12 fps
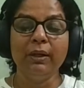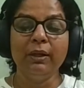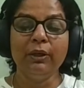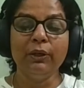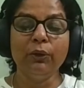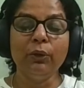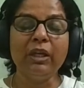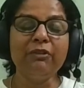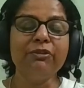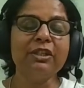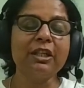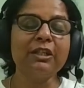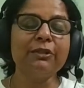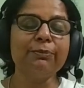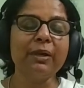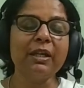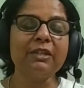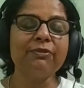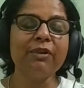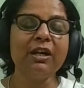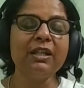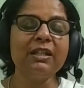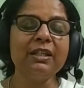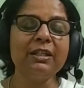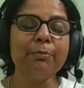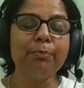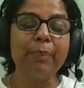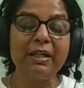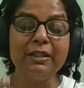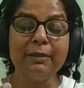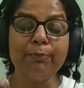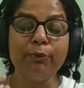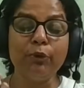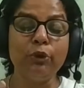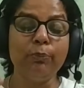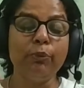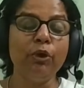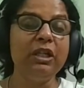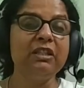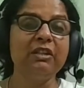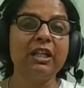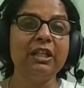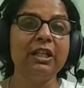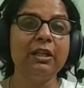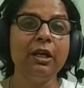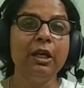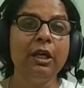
you know it's as, as far as it depends upon you paul is writing